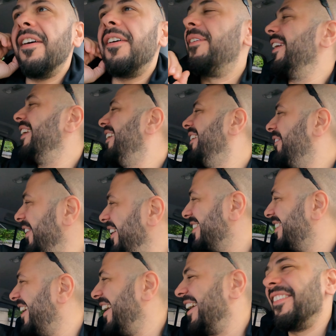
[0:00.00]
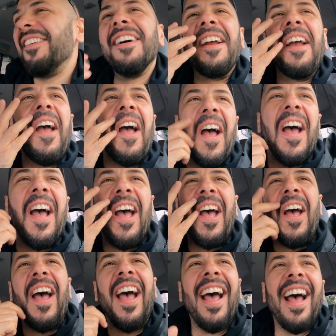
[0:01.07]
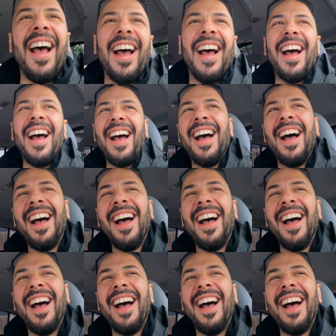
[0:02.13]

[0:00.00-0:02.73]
Really? First time? Okay. Ship fishing.